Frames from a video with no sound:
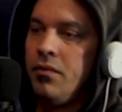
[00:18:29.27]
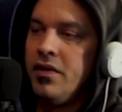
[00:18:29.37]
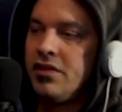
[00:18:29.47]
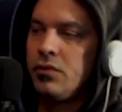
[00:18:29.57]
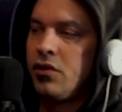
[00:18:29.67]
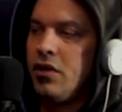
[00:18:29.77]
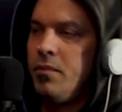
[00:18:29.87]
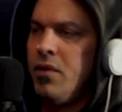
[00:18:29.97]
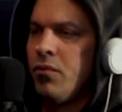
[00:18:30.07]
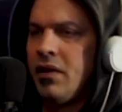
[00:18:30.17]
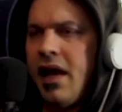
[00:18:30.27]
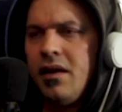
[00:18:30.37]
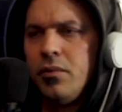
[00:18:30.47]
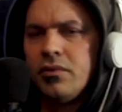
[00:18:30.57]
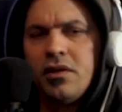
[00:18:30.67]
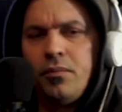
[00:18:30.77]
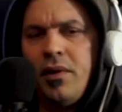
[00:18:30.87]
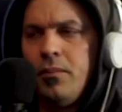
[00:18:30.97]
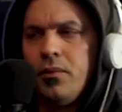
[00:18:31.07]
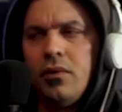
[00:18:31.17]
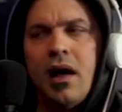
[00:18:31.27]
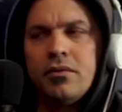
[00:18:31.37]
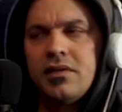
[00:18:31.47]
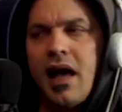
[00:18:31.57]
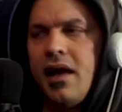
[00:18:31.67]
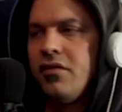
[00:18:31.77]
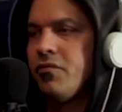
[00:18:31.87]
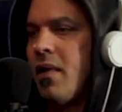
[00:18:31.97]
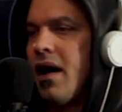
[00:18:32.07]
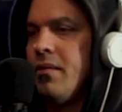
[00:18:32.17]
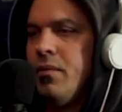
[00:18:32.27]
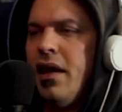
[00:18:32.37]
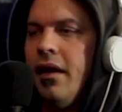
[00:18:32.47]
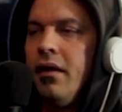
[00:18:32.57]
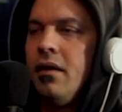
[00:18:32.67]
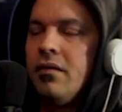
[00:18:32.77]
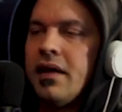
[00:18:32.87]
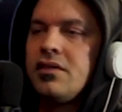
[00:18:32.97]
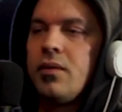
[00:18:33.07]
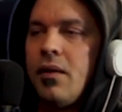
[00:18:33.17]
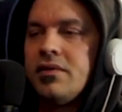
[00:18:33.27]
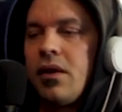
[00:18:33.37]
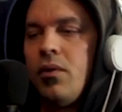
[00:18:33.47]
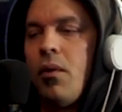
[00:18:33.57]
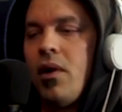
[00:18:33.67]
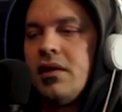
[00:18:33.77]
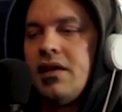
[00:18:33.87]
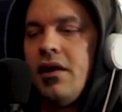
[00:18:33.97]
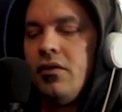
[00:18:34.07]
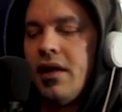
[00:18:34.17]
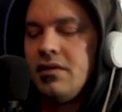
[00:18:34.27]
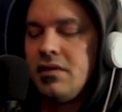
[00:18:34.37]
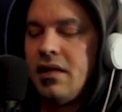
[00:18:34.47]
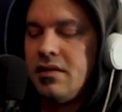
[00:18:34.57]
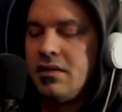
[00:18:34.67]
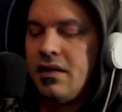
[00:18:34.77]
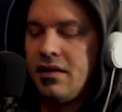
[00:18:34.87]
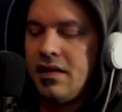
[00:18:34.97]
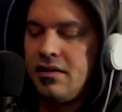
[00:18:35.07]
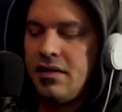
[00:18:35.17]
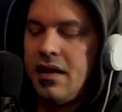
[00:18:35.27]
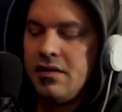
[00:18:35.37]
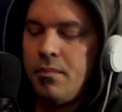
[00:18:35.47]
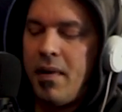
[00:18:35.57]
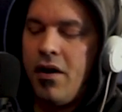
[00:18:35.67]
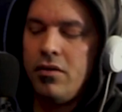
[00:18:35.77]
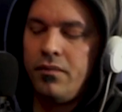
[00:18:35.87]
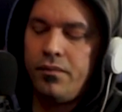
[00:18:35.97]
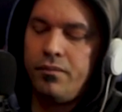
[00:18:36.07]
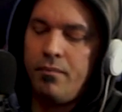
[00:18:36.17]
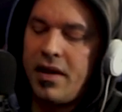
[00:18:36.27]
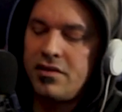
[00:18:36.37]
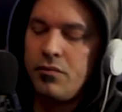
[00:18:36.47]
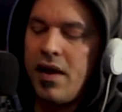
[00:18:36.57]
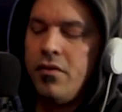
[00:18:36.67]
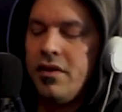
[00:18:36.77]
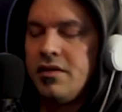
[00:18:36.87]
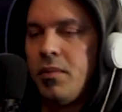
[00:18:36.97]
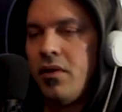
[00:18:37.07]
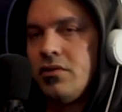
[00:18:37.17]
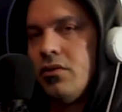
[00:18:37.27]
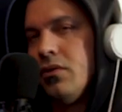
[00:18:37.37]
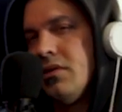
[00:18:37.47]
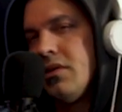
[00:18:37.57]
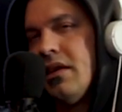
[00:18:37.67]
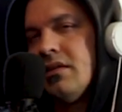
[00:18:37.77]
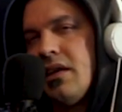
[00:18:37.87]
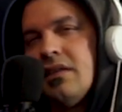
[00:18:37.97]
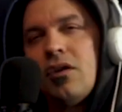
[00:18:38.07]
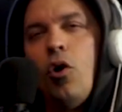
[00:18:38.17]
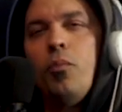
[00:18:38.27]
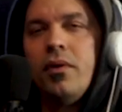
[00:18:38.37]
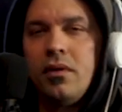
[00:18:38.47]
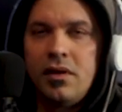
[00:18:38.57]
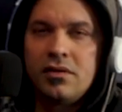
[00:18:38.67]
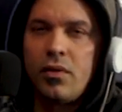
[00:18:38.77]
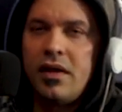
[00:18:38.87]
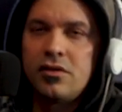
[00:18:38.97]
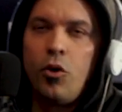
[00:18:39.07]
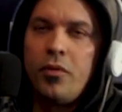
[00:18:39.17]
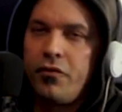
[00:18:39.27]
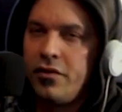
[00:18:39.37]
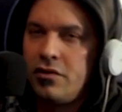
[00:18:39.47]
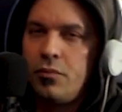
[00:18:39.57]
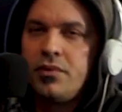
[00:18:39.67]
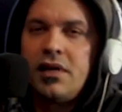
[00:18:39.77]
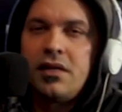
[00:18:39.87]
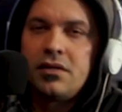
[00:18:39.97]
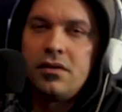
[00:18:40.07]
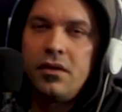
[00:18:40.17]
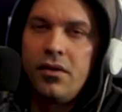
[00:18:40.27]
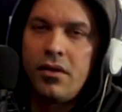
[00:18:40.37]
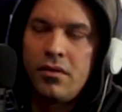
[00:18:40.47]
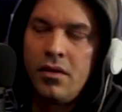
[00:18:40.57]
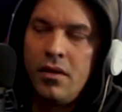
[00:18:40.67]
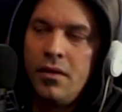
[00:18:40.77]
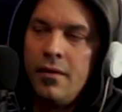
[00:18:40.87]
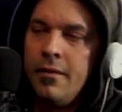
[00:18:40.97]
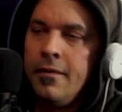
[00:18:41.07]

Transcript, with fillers: this could be relatable to people outside of my being, that's when I was like, well, I want a title that's that's that that, that is about my surroundings, but also is is is open, is, right. is open for interpretation. Nice, you know? nice.